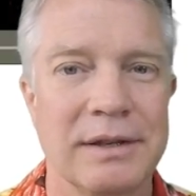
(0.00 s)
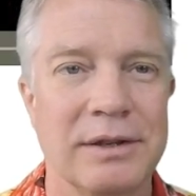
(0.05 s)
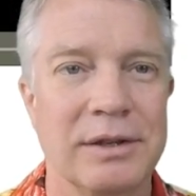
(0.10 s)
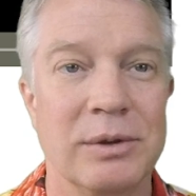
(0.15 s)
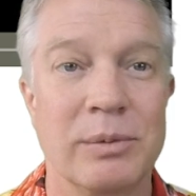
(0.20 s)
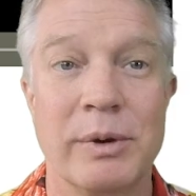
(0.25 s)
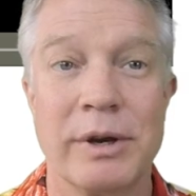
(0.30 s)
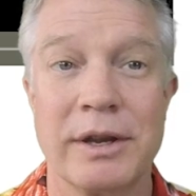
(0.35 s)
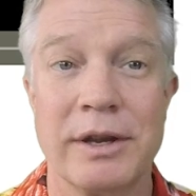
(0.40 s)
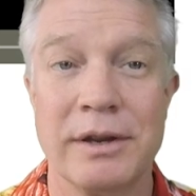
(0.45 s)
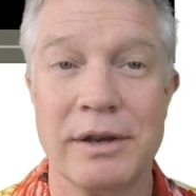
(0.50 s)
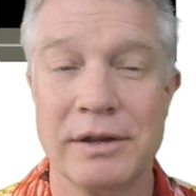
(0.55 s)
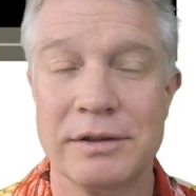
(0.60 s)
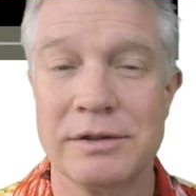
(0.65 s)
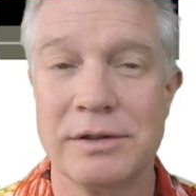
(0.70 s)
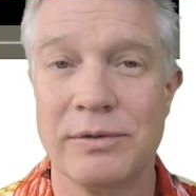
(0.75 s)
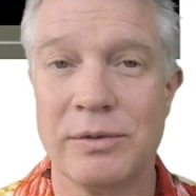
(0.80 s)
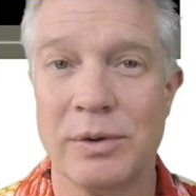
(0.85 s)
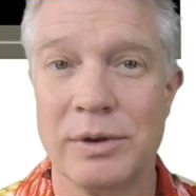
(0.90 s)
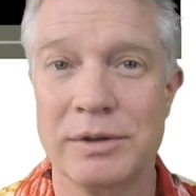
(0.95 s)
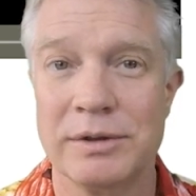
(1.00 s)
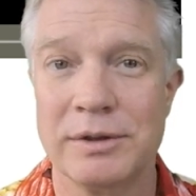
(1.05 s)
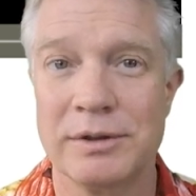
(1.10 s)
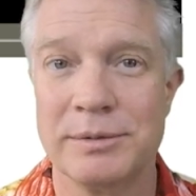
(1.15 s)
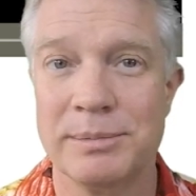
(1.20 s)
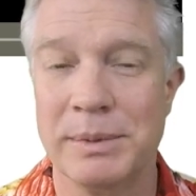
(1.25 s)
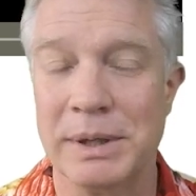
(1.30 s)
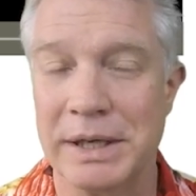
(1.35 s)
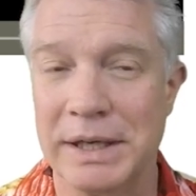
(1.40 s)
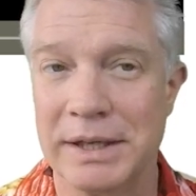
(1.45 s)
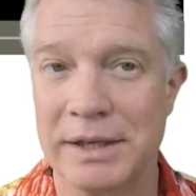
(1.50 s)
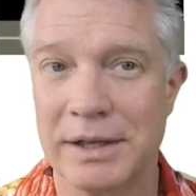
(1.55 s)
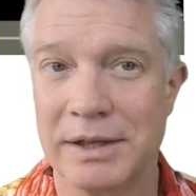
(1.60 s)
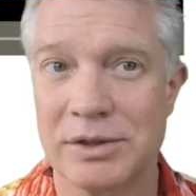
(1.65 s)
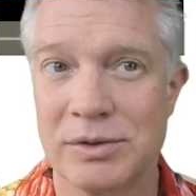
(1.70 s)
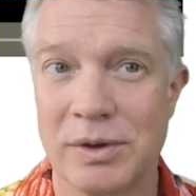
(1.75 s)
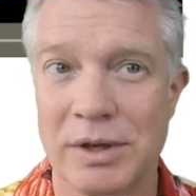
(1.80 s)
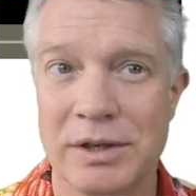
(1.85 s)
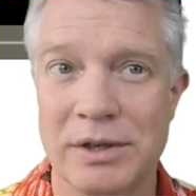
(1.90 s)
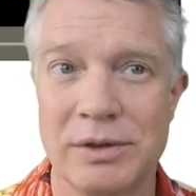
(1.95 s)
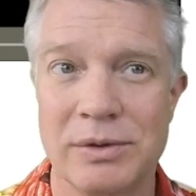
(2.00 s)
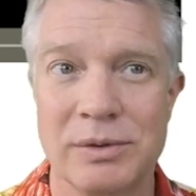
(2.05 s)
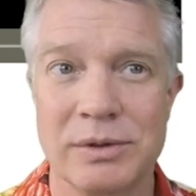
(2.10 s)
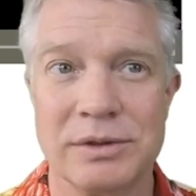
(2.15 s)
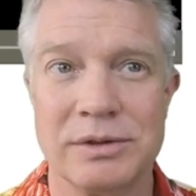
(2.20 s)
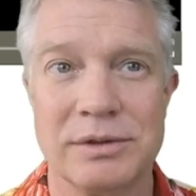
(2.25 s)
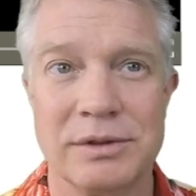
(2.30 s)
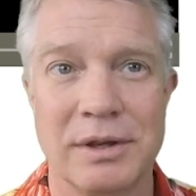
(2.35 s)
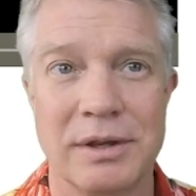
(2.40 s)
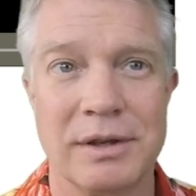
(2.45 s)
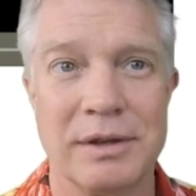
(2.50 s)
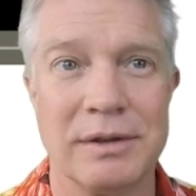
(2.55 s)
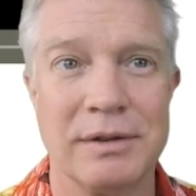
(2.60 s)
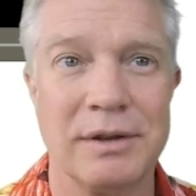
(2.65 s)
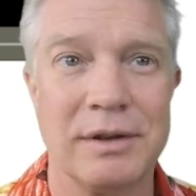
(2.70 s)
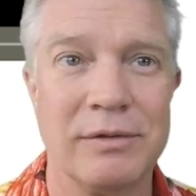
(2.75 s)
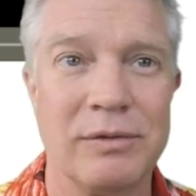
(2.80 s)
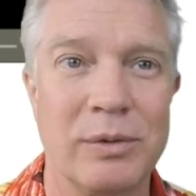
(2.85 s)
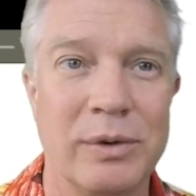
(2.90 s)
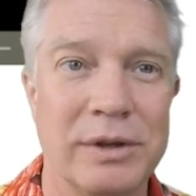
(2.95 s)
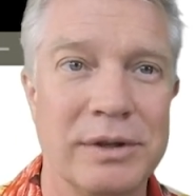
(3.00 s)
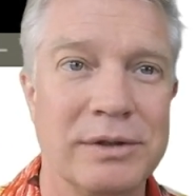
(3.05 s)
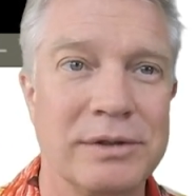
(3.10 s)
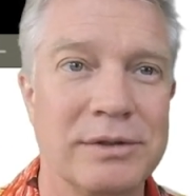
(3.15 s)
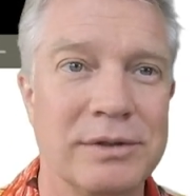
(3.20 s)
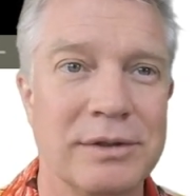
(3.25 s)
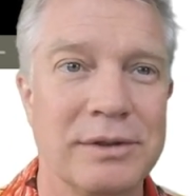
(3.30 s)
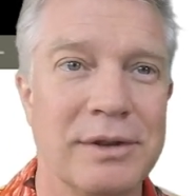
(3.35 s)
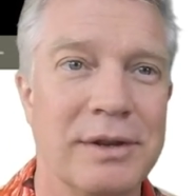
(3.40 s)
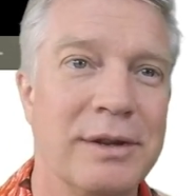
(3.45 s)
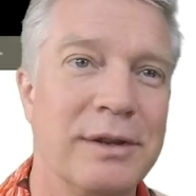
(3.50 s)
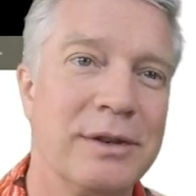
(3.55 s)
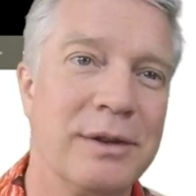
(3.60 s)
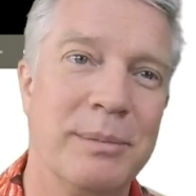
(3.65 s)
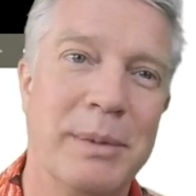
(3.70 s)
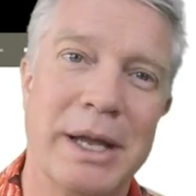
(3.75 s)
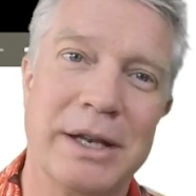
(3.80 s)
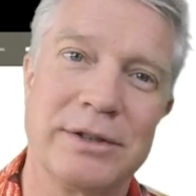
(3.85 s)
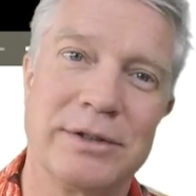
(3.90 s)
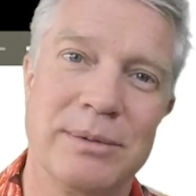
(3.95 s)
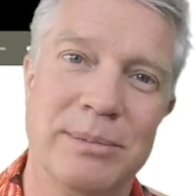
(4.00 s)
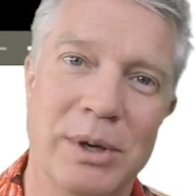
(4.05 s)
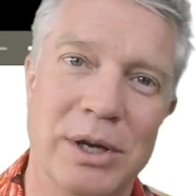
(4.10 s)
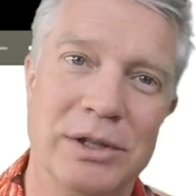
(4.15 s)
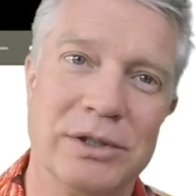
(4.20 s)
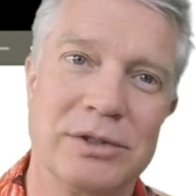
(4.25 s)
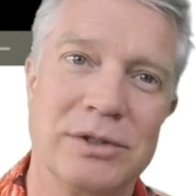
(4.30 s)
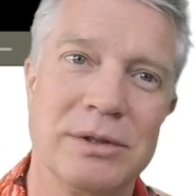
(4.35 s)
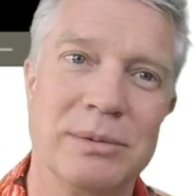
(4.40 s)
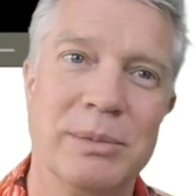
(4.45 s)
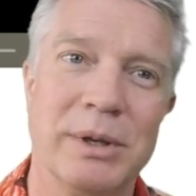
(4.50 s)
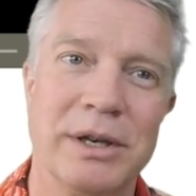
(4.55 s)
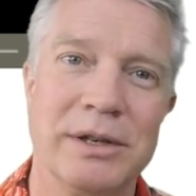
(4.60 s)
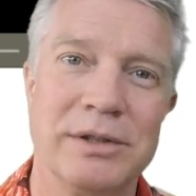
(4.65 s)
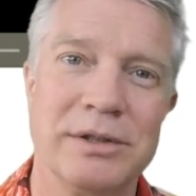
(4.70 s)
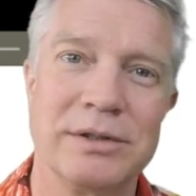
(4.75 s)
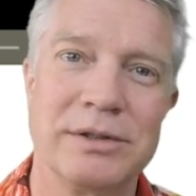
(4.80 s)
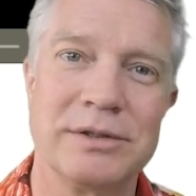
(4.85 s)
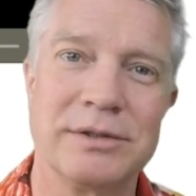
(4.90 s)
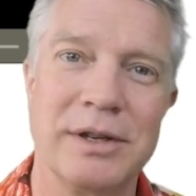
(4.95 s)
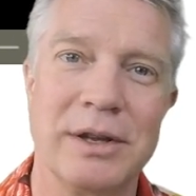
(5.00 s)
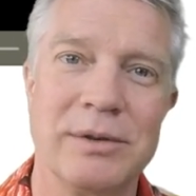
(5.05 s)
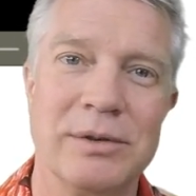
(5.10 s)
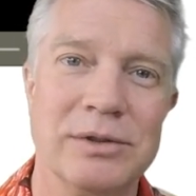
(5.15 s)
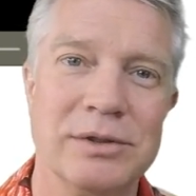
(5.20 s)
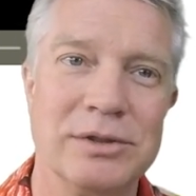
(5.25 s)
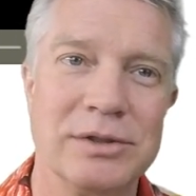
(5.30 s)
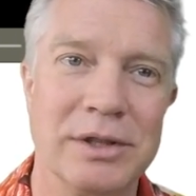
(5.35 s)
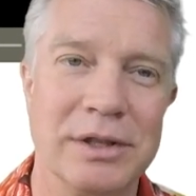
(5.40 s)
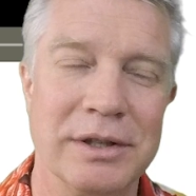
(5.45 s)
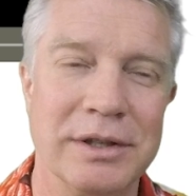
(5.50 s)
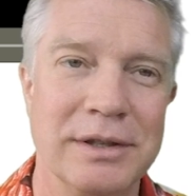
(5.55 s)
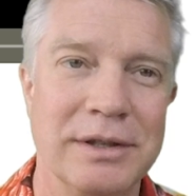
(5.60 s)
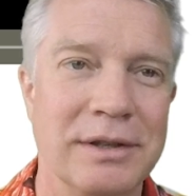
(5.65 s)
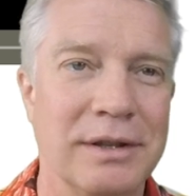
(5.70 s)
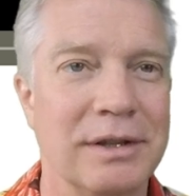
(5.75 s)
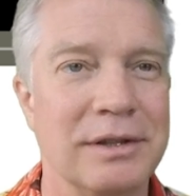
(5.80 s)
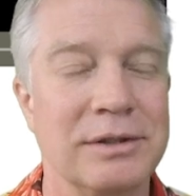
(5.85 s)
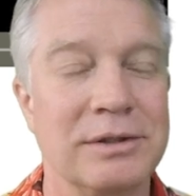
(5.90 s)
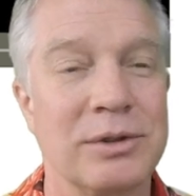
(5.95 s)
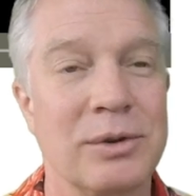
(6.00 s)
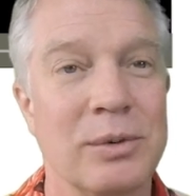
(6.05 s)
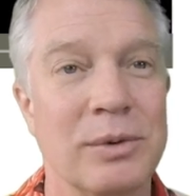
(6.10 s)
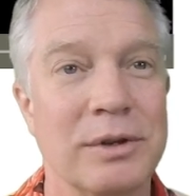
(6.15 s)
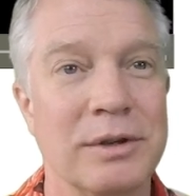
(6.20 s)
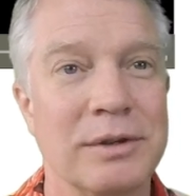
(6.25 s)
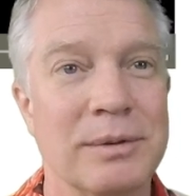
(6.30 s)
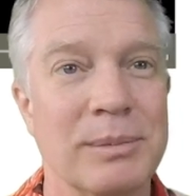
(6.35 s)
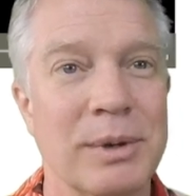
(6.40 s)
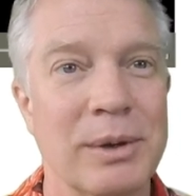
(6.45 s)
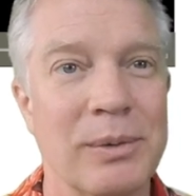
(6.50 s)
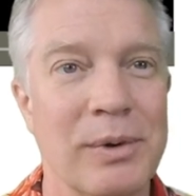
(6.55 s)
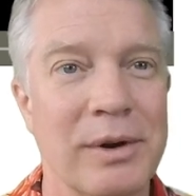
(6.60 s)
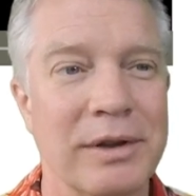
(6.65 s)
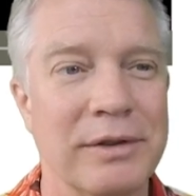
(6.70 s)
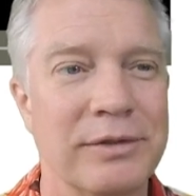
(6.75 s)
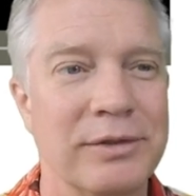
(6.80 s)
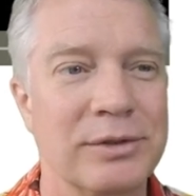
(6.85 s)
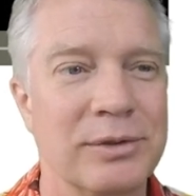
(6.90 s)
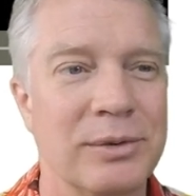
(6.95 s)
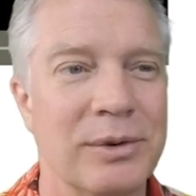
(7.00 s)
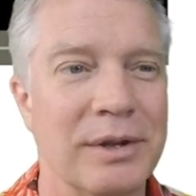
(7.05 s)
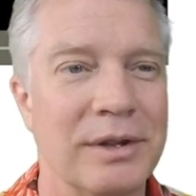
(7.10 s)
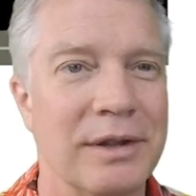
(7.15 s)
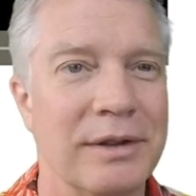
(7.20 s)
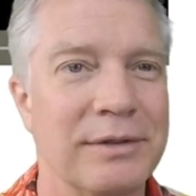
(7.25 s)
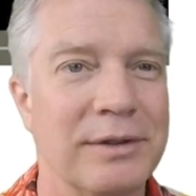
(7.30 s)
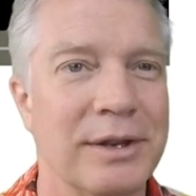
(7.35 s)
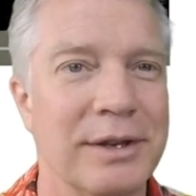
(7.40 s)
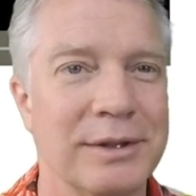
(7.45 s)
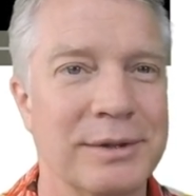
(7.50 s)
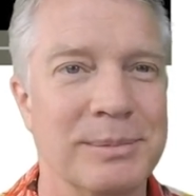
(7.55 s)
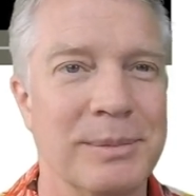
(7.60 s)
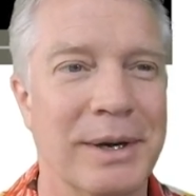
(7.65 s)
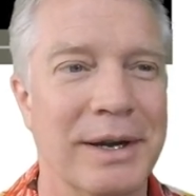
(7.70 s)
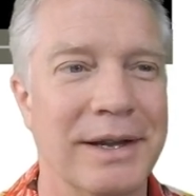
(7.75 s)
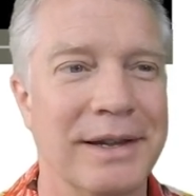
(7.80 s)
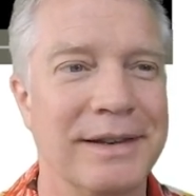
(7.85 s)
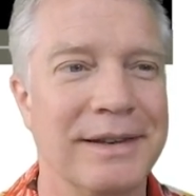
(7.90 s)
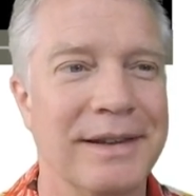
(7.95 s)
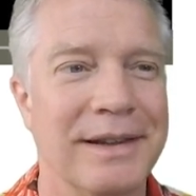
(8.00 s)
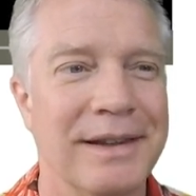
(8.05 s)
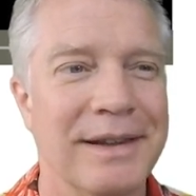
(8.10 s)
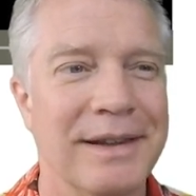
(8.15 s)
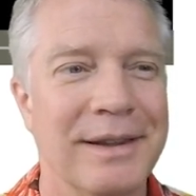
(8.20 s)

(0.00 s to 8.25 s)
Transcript: You'll recognize the voice, it's mine. I tried to do a voice to match the monster, but it just sounded silly, at least according to my wife, so I left it as mine.